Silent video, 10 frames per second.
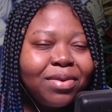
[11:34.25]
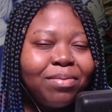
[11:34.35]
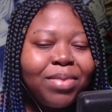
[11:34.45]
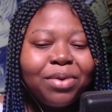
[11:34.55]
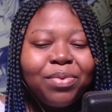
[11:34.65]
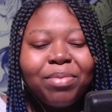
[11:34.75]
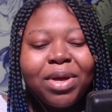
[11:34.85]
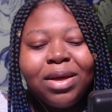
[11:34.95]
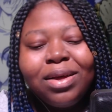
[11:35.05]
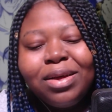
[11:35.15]
black whip.
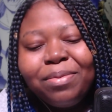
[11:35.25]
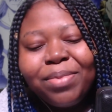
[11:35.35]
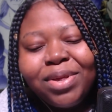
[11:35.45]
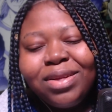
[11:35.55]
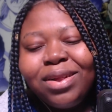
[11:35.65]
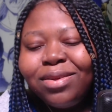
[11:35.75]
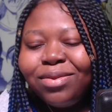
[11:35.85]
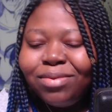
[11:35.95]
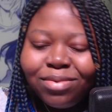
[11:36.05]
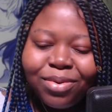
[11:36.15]
But then they're like,
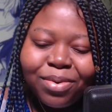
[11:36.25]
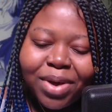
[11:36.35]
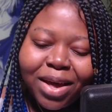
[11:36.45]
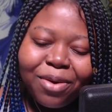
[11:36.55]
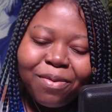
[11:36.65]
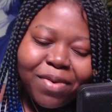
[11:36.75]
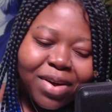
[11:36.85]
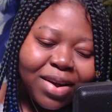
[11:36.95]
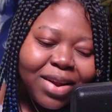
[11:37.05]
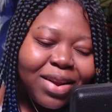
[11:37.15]
you okay, you
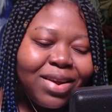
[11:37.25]
fine.